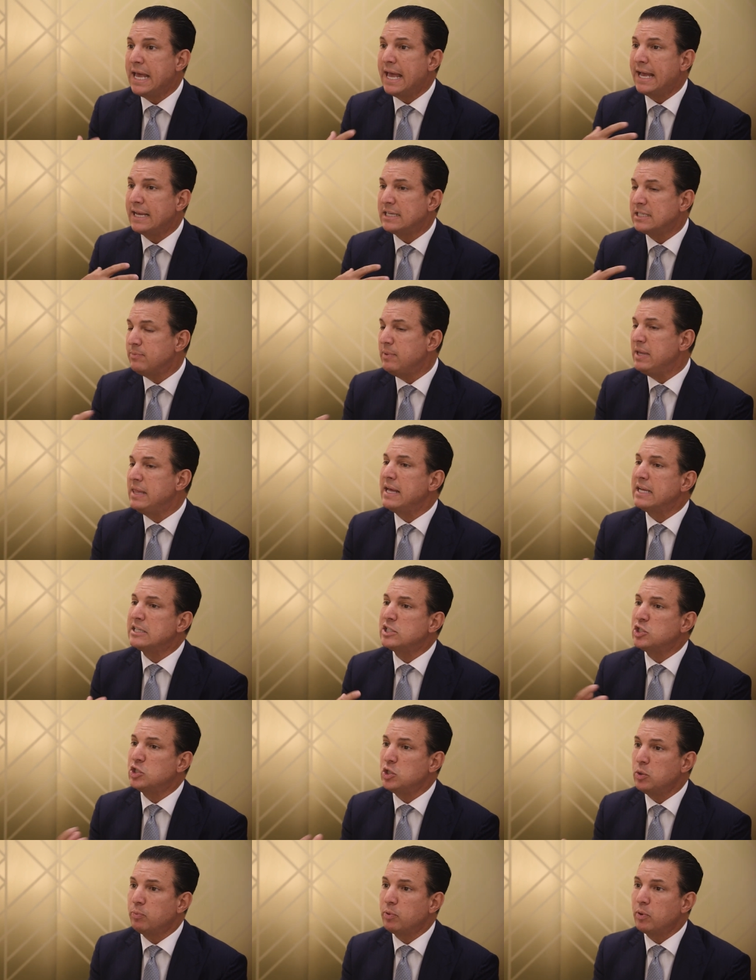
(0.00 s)
And to me, that's
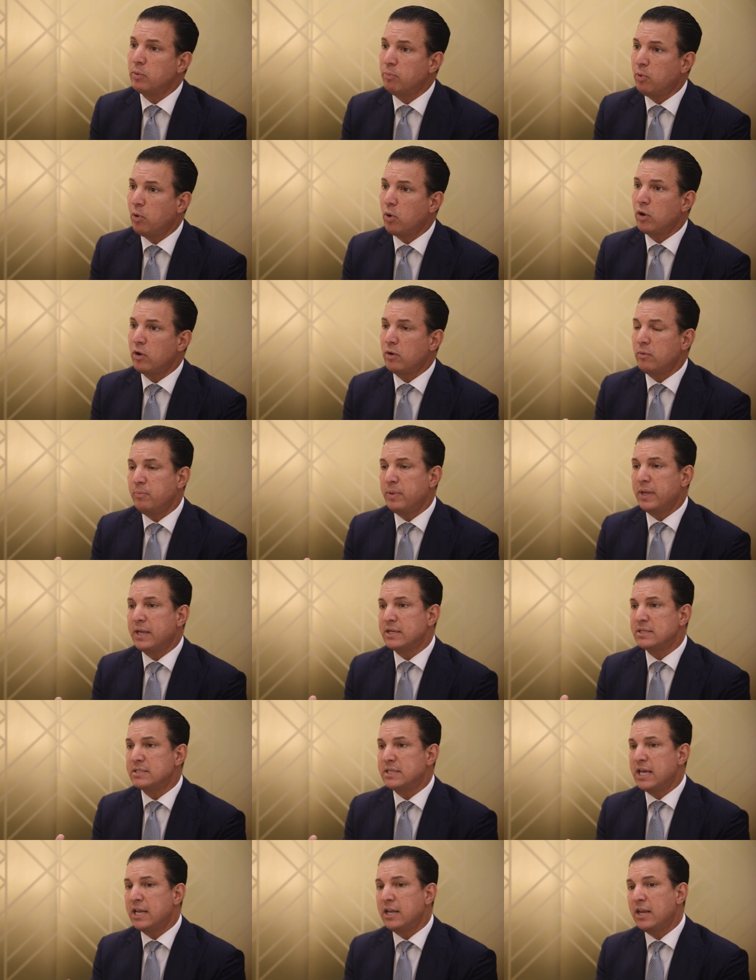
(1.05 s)
super important, because
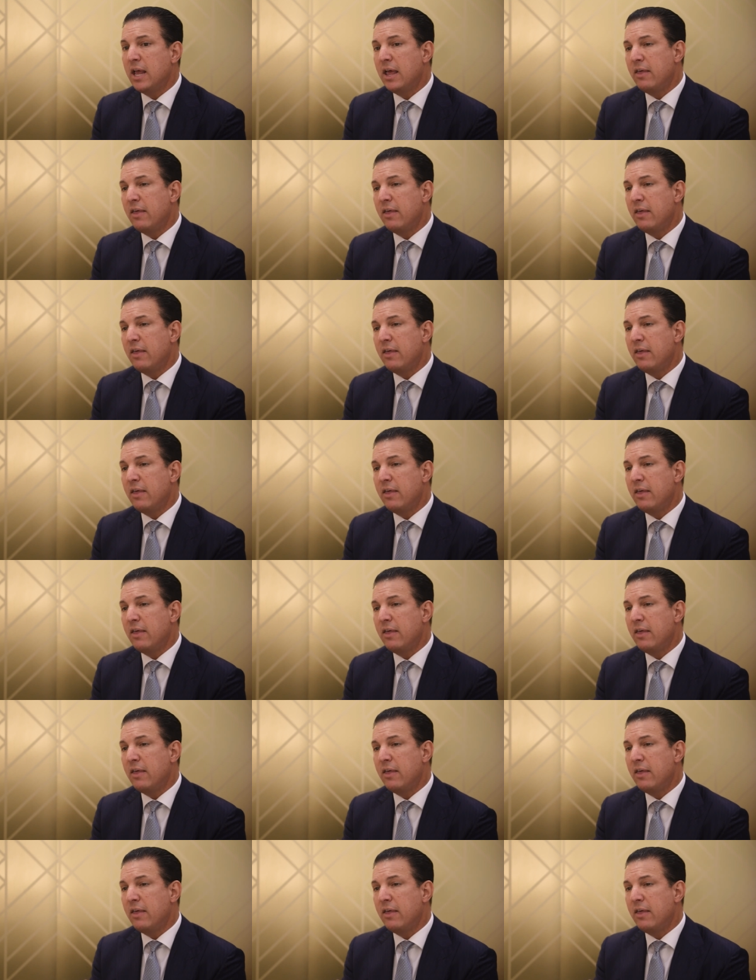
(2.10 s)
then